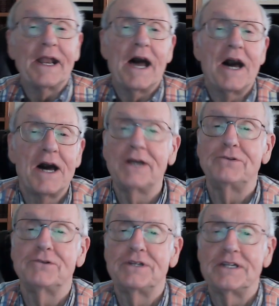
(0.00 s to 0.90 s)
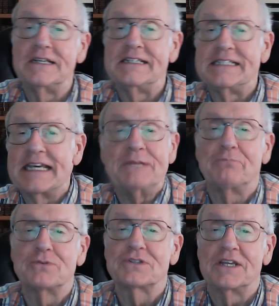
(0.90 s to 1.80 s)

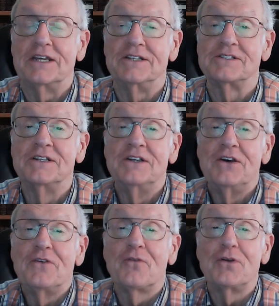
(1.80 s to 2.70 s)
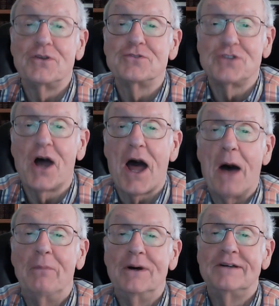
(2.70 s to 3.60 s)
110% for your job.